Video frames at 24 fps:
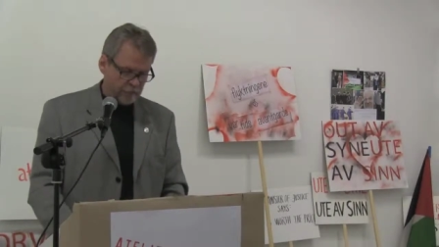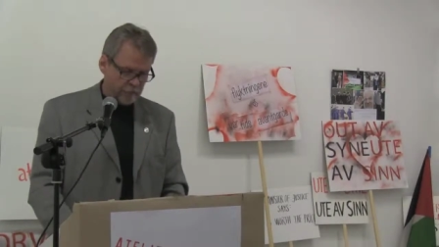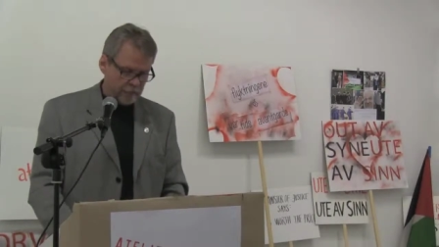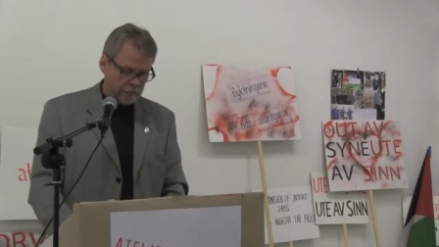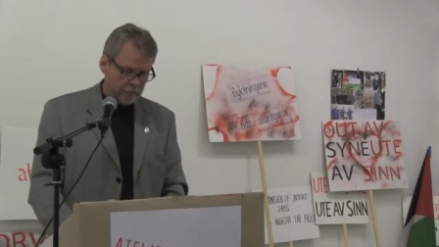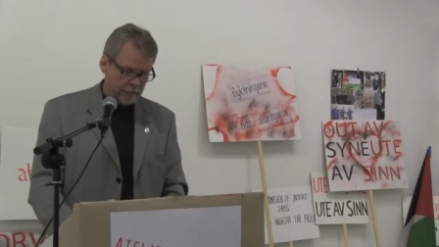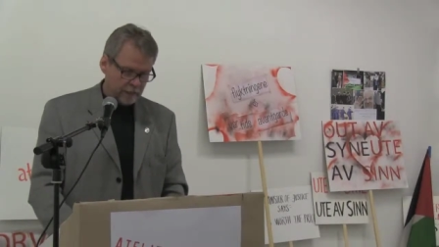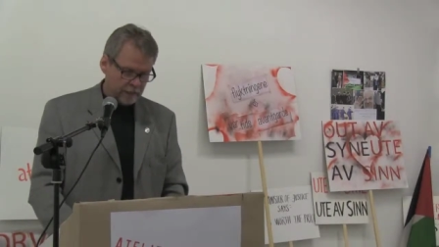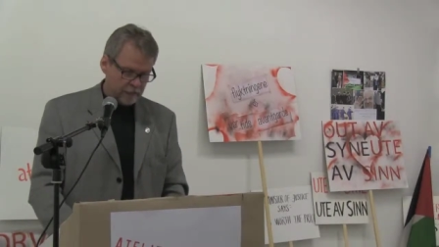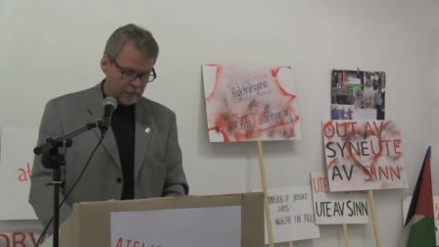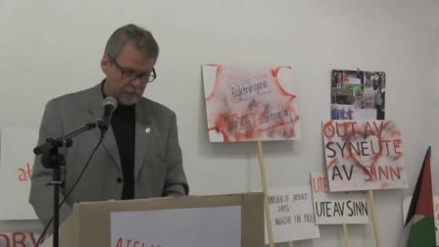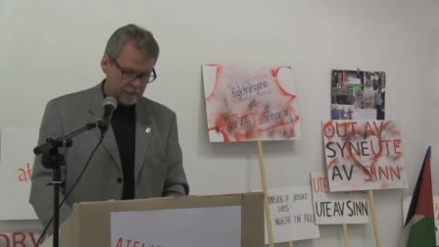
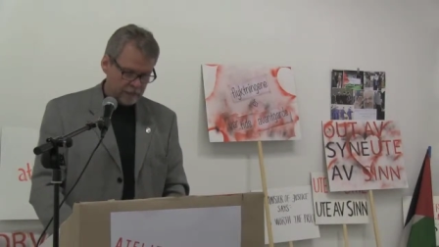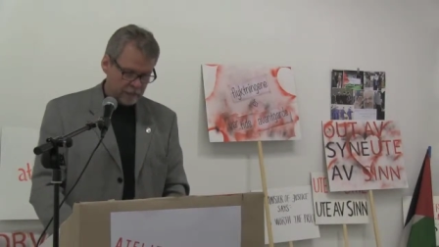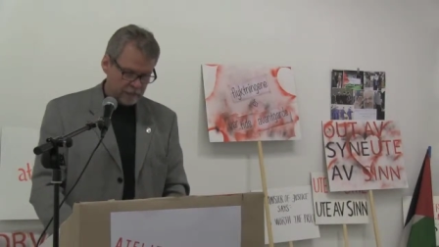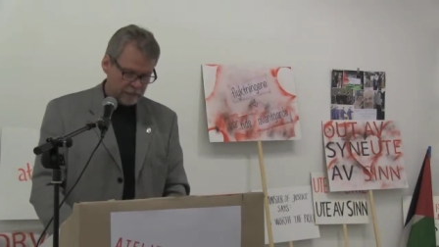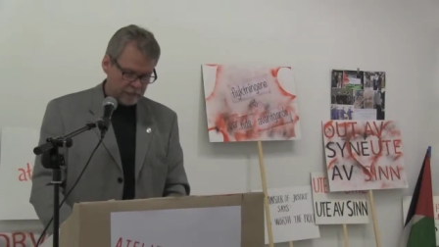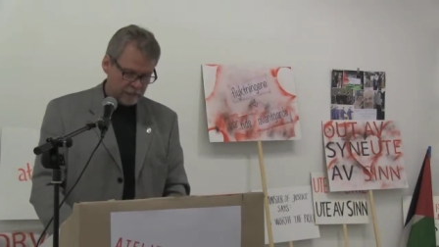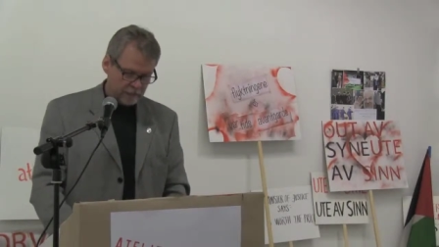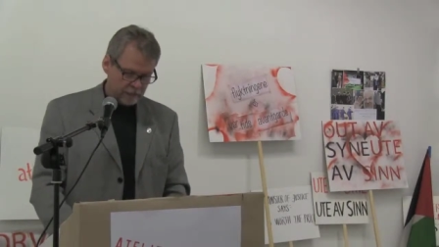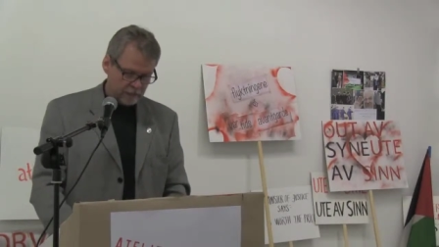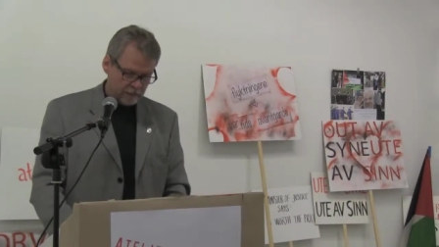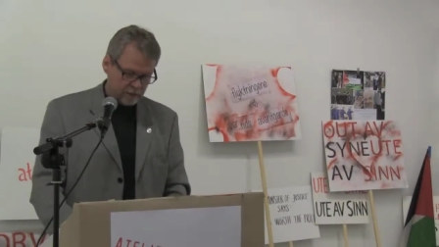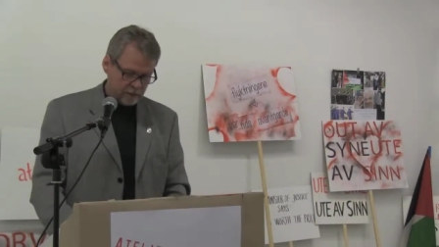And as I
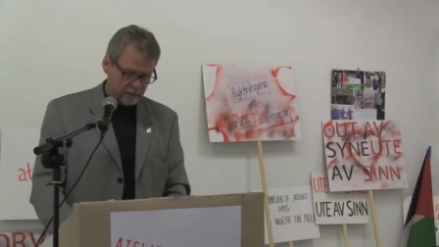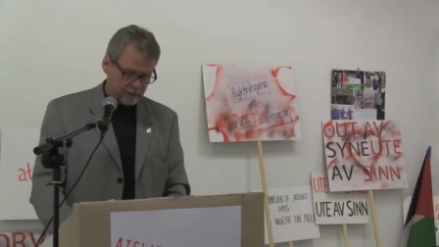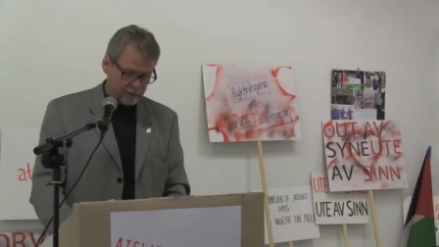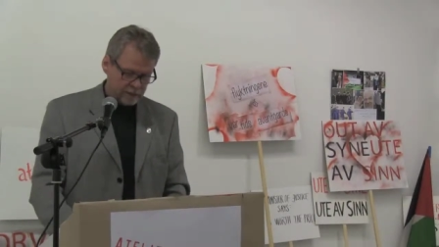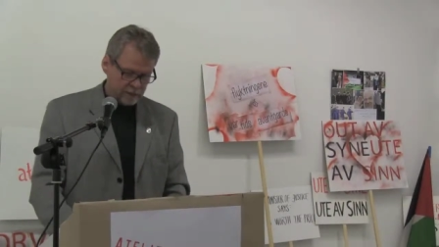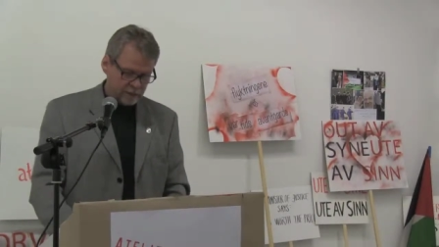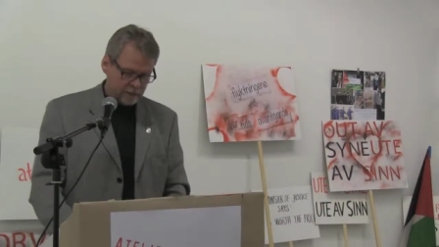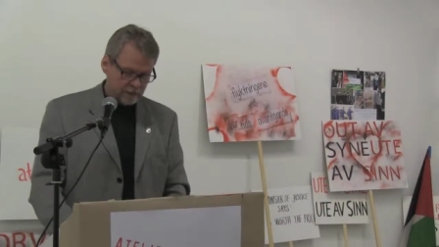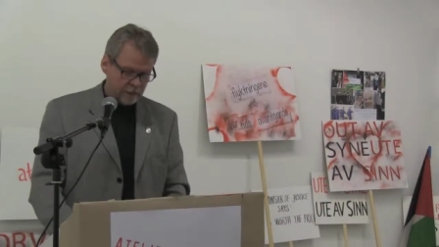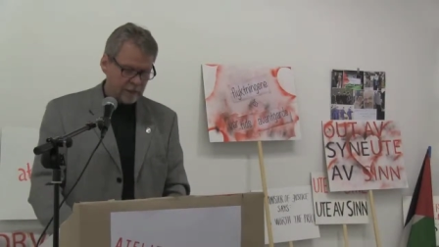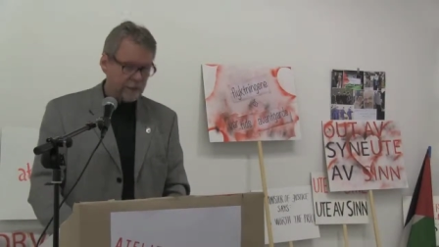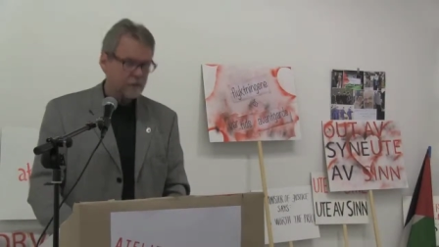said,
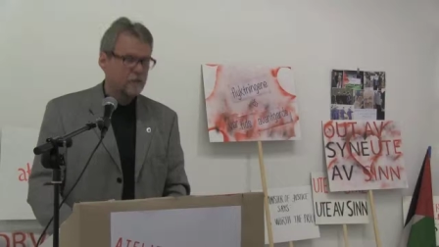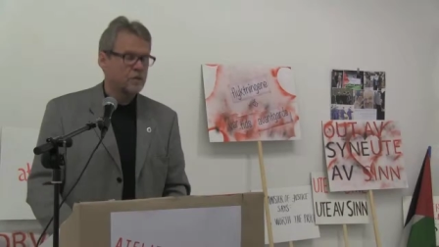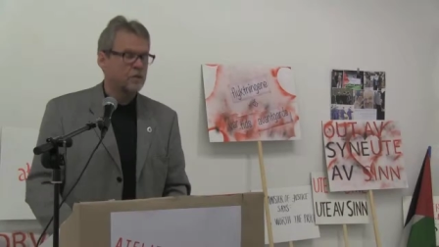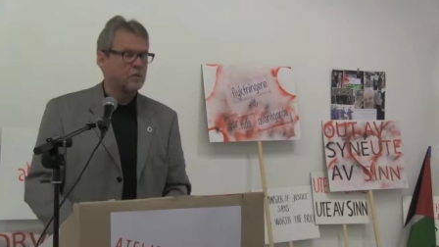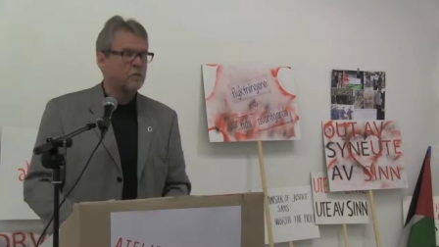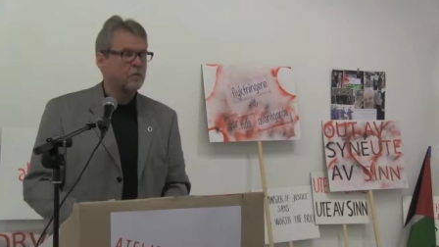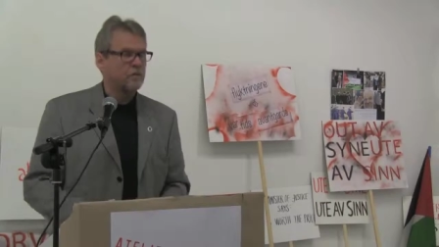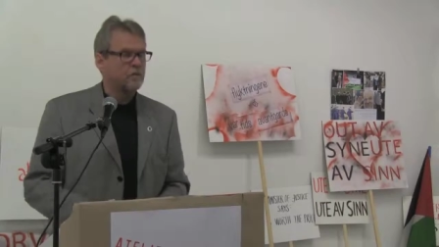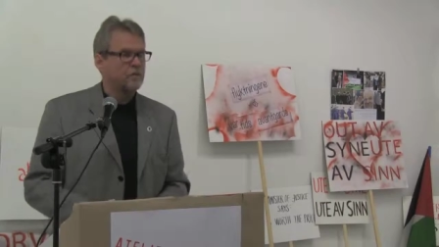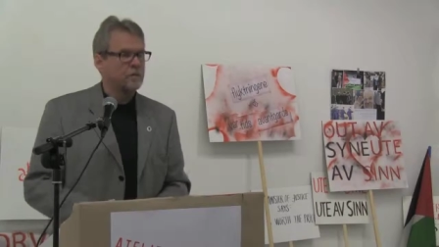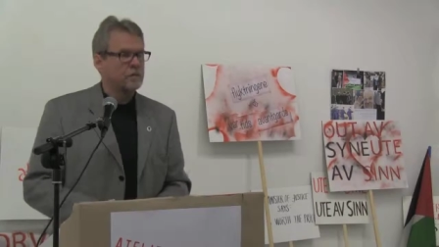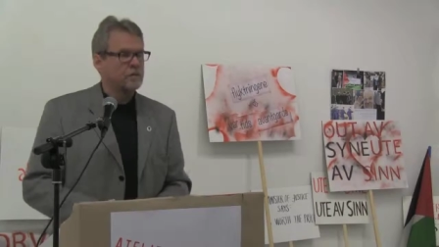sadly, some of